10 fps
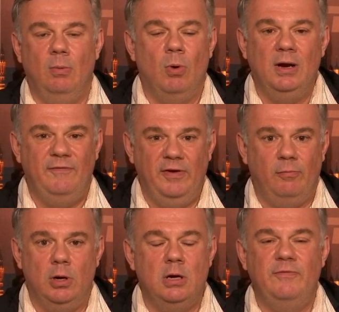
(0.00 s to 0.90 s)

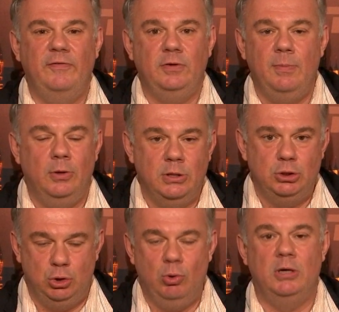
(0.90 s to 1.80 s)
150 million,
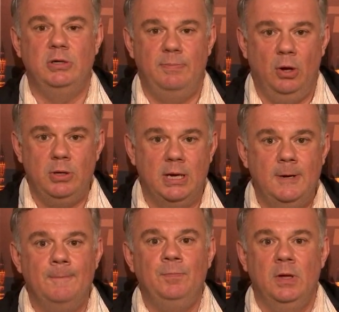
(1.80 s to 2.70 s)
200 million